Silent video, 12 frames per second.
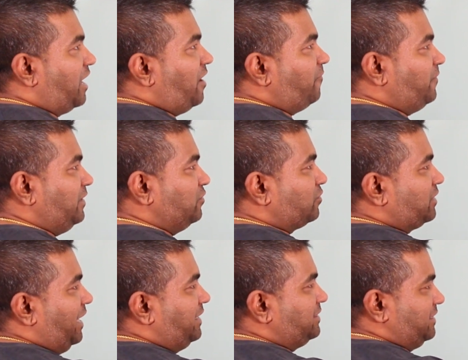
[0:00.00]
graph will look
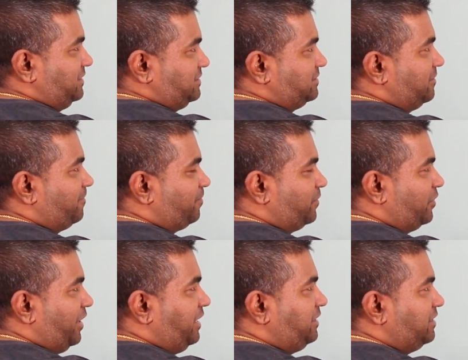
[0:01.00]
like this,
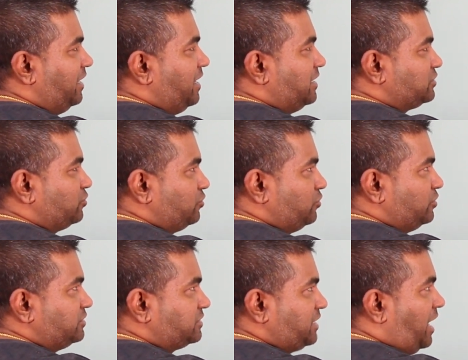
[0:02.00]
right?
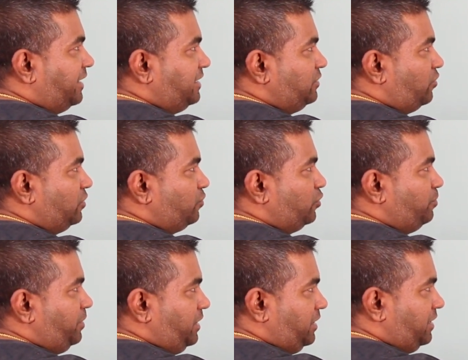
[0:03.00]
So starting node would
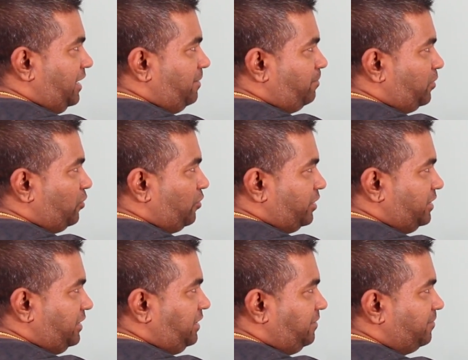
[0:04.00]
be
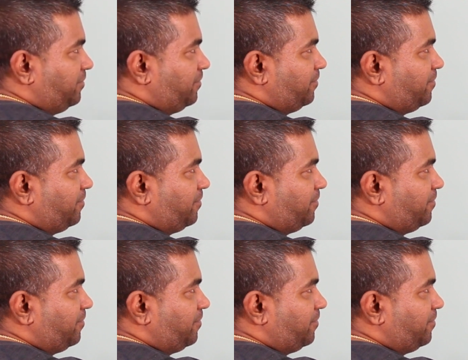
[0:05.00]
employee,